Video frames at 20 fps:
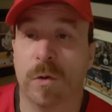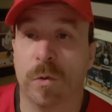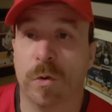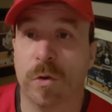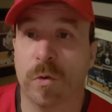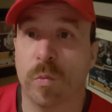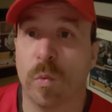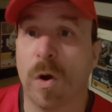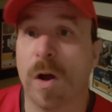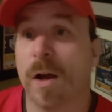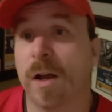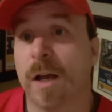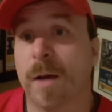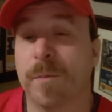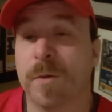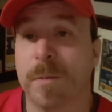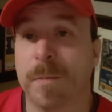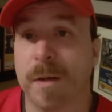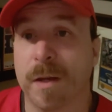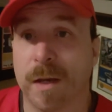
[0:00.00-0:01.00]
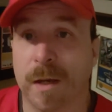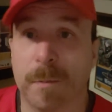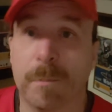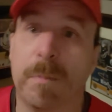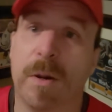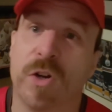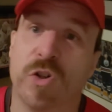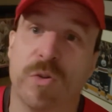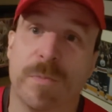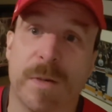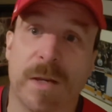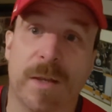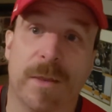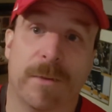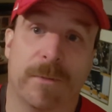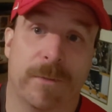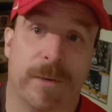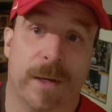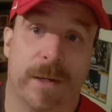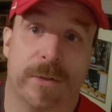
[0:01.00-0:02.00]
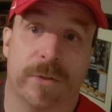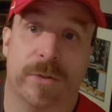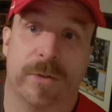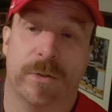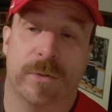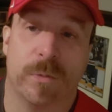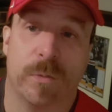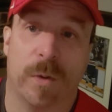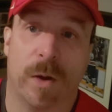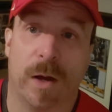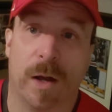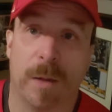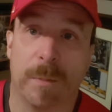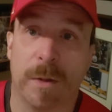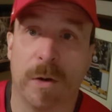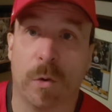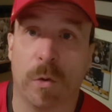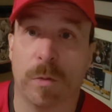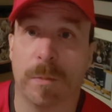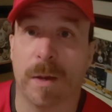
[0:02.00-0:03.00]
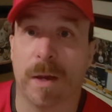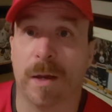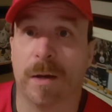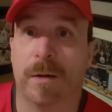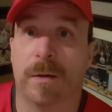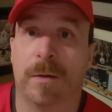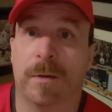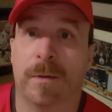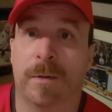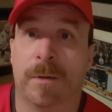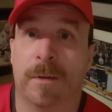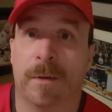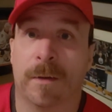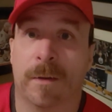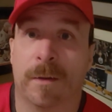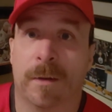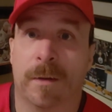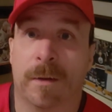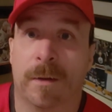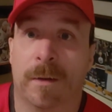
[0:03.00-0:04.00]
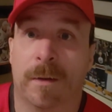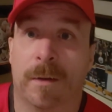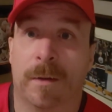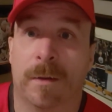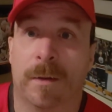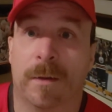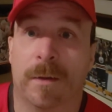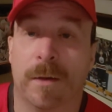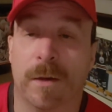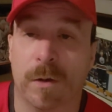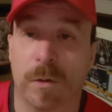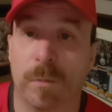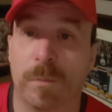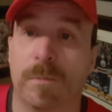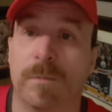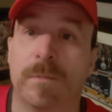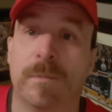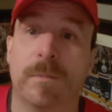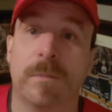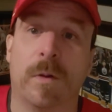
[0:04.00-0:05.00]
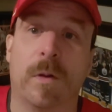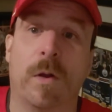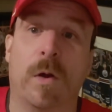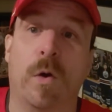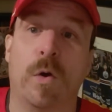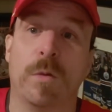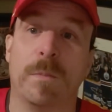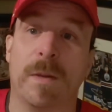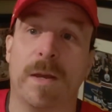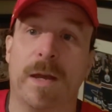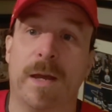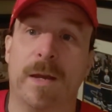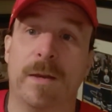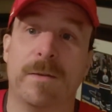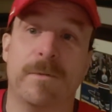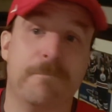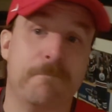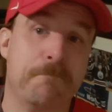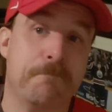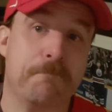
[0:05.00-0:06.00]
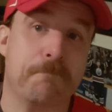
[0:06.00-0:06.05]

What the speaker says: could walk up to me and punch me in the face while I'm an old man. Old man,